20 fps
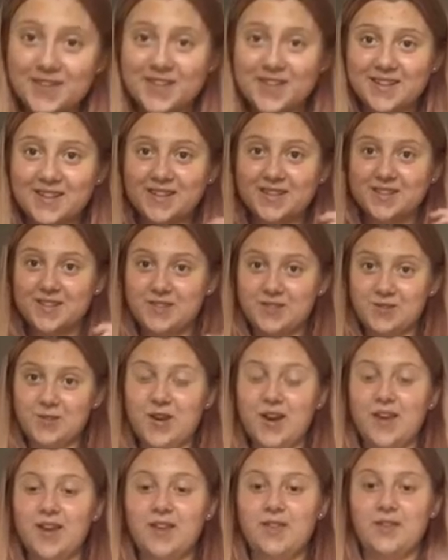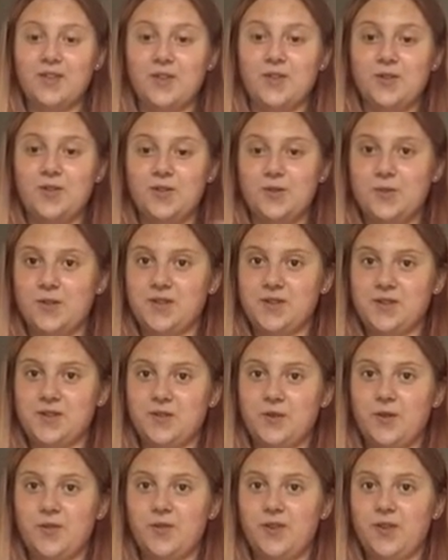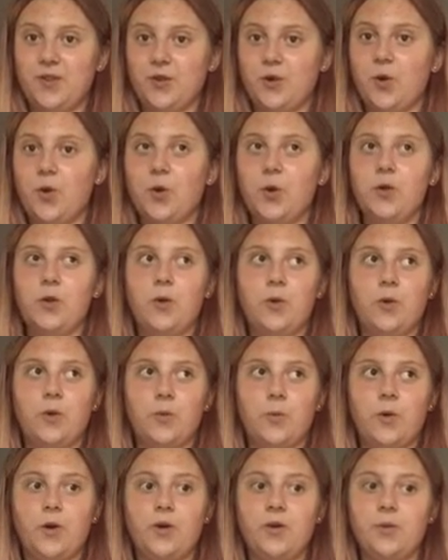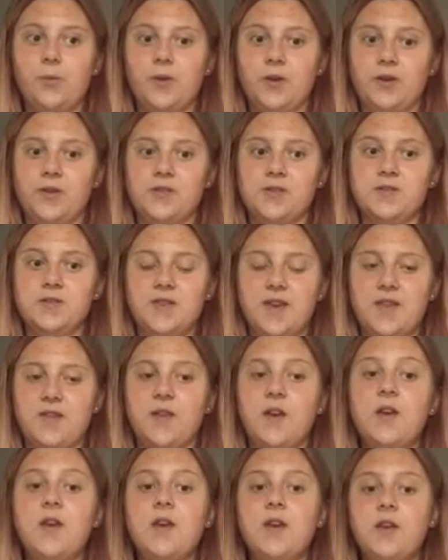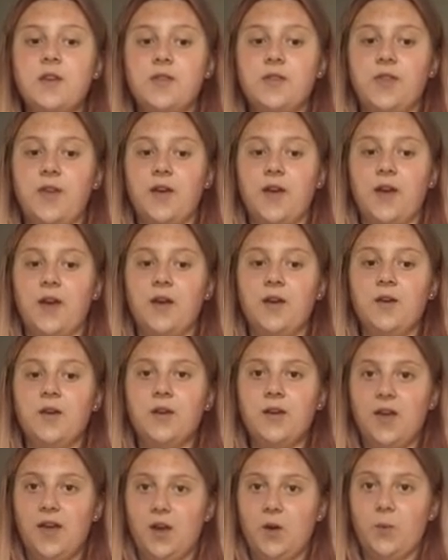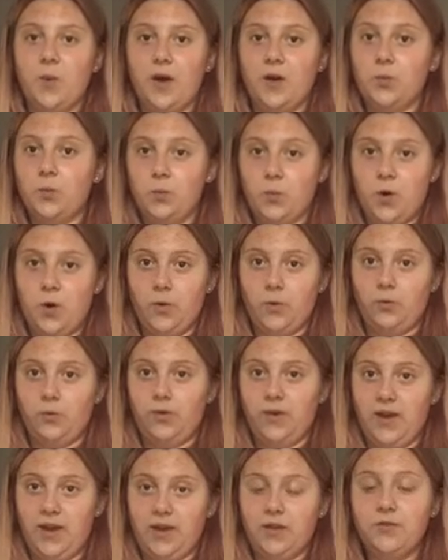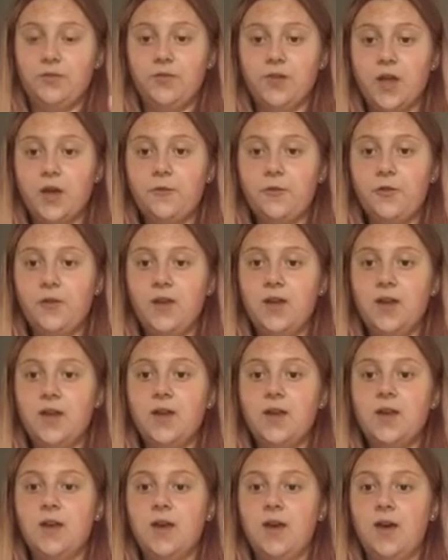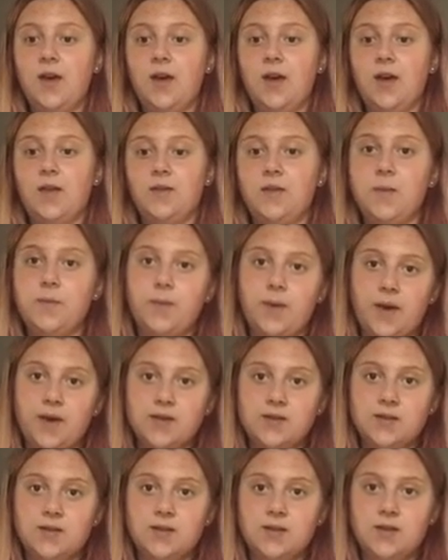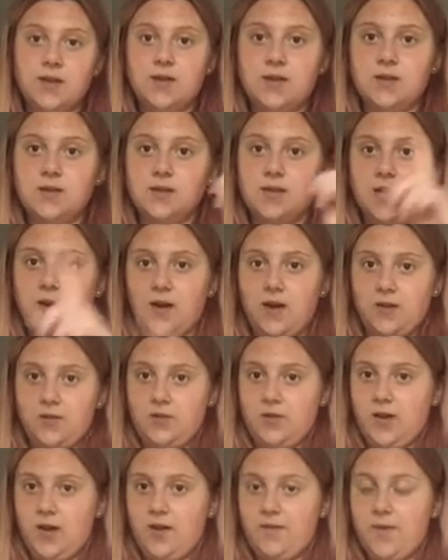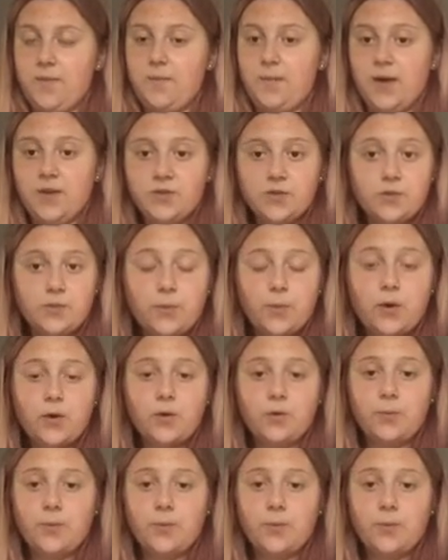that it's dry and there are no residue of either oil or water, because then the egg white won't get fluffy. And the best is to have a metal bowl,